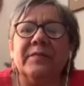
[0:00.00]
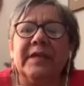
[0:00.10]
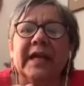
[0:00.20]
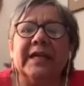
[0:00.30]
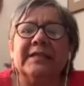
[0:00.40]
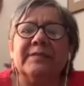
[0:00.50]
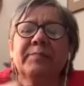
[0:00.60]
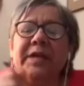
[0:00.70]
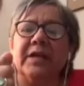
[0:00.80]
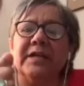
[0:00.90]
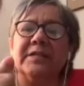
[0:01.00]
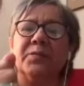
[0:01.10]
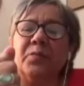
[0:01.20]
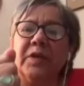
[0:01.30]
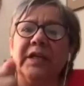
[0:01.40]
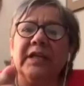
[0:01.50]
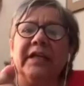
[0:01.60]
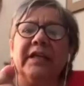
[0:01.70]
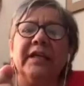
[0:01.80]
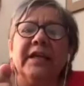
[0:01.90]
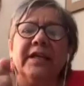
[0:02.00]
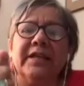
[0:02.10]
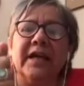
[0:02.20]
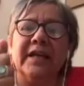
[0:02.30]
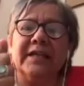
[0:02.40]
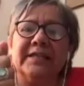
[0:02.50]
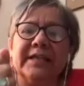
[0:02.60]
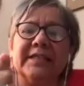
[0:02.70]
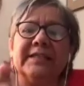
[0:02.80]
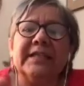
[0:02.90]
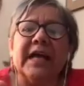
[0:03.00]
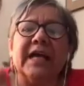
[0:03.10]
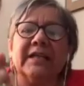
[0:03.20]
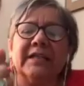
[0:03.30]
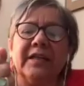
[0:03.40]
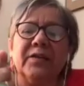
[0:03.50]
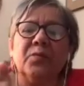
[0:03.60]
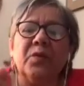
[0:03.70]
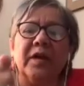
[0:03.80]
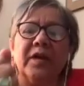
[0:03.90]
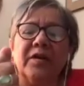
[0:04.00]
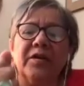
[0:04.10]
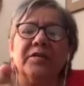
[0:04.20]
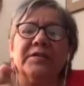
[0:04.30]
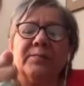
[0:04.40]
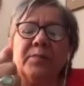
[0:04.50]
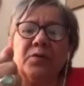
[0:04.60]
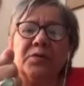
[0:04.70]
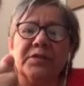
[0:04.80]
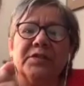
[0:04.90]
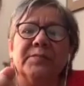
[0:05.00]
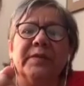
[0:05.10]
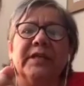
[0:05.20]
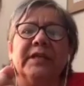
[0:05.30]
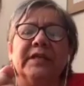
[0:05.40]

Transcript: Yes, because really that is exactly where you're supposed to be.